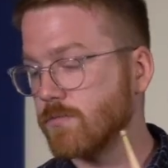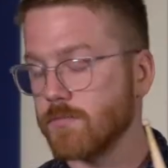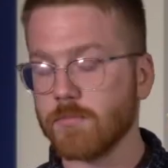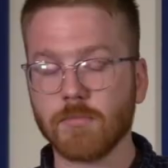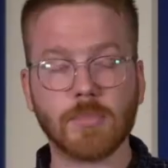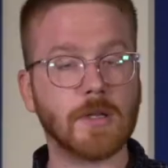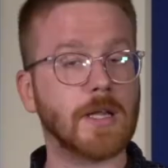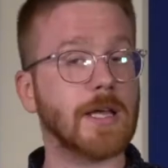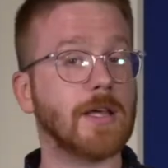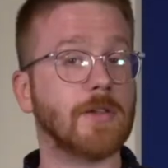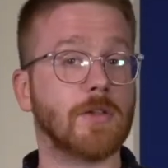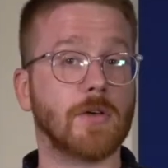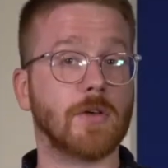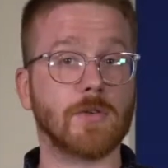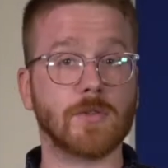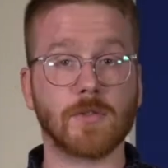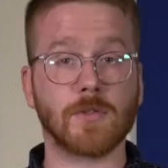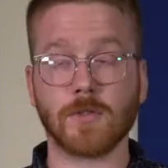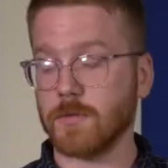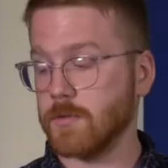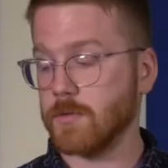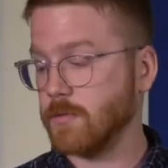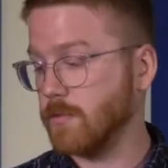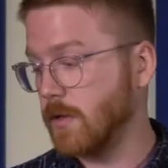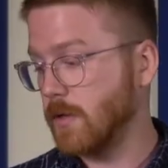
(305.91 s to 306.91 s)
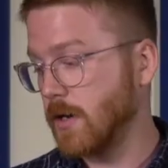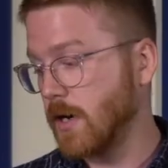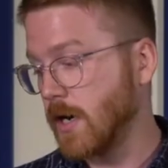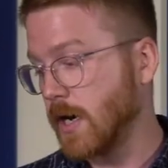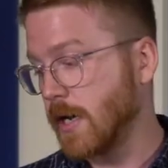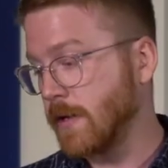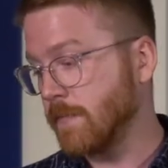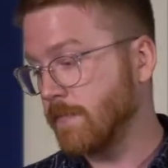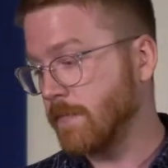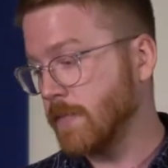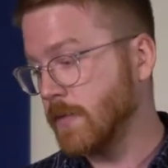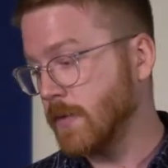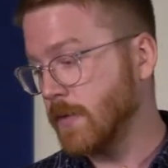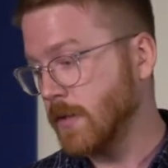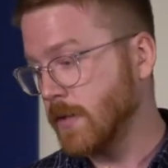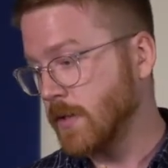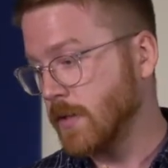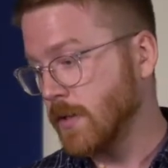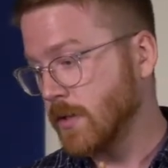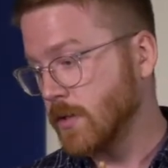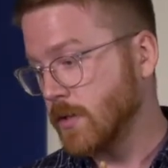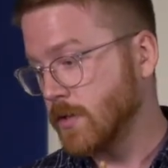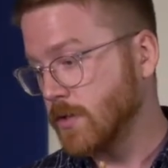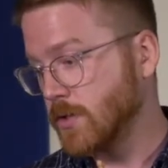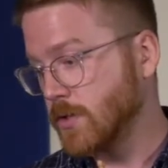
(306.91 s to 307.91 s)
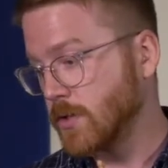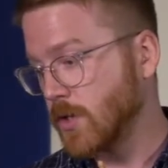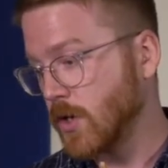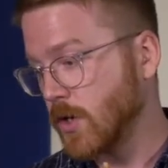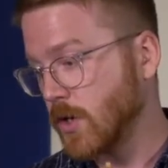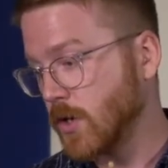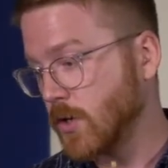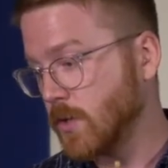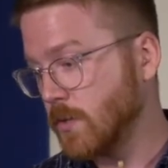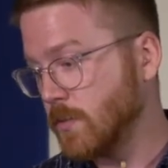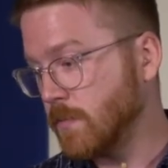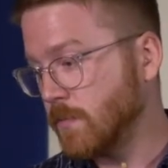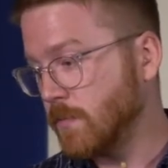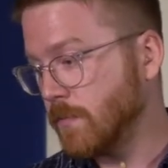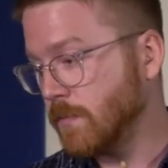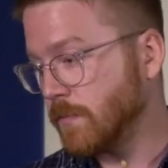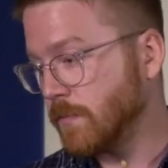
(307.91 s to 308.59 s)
play those. All right? So